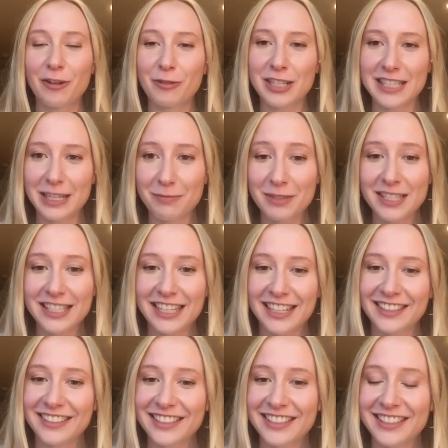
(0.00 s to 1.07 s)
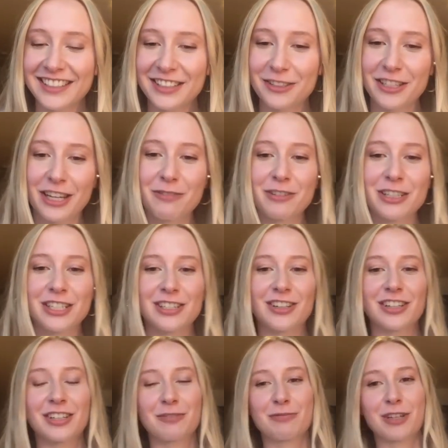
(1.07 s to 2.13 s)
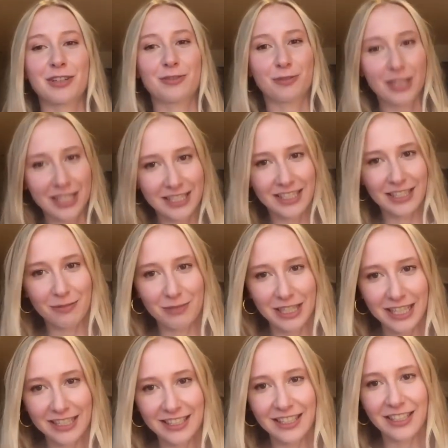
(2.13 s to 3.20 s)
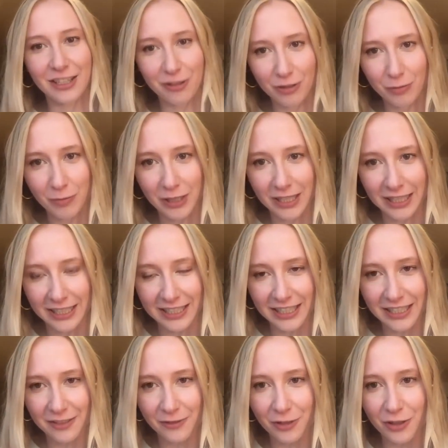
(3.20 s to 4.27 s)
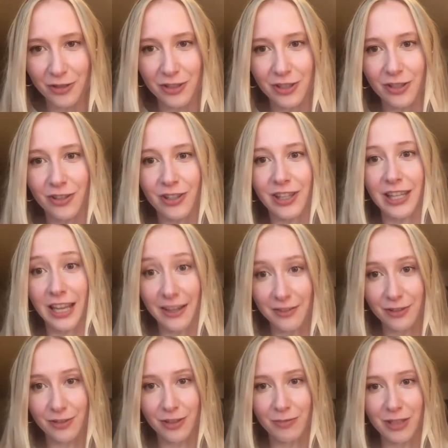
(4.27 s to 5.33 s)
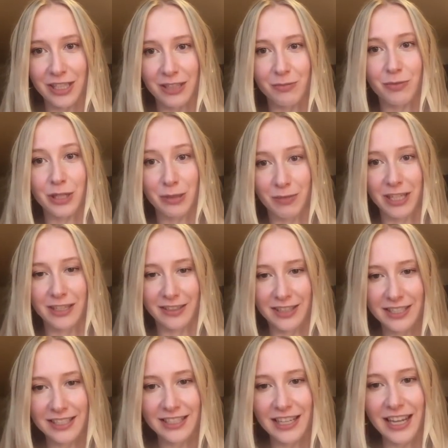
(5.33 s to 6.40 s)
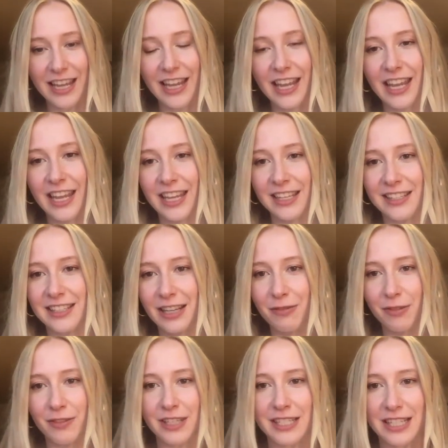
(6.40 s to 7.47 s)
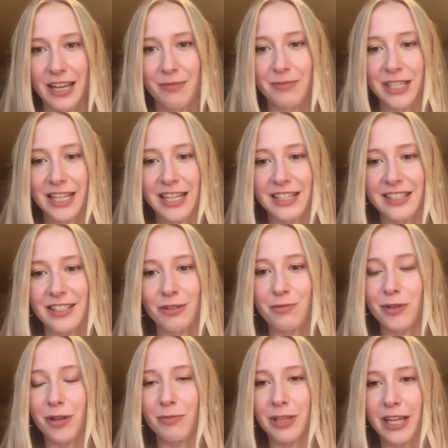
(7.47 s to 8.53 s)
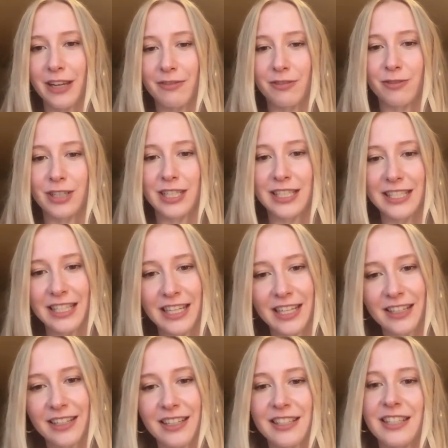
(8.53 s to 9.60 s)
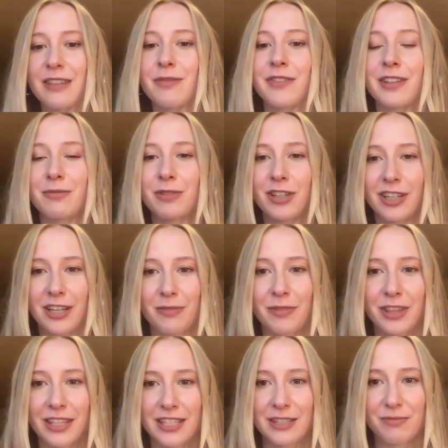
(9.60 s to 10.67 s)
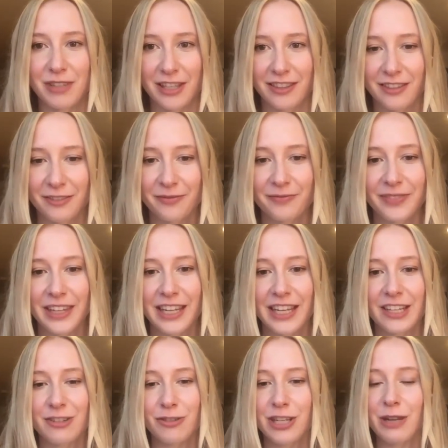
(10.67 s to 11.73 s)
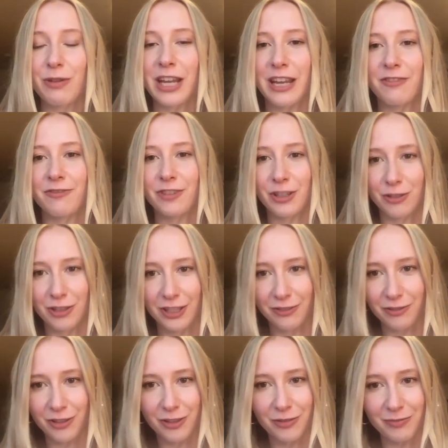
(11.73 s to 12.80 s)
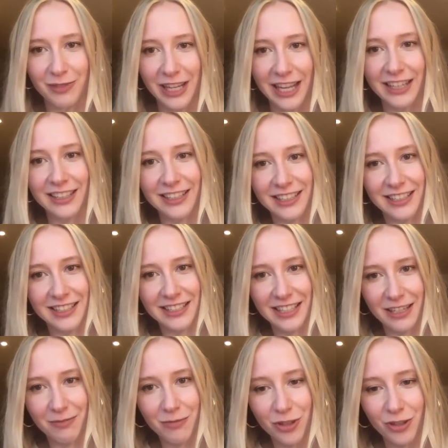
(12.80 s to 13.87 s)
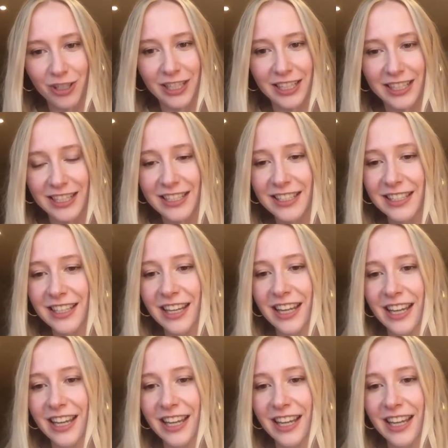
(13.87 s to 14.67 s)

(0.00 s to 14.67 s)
What's up, insiders? Today we're talking about recent updates in YouTube Analytics focused on live streaming and premieres. And some of these updates you probably have already seen, and some of them are coming this month. Today we have Fiona from Analytics team joining us.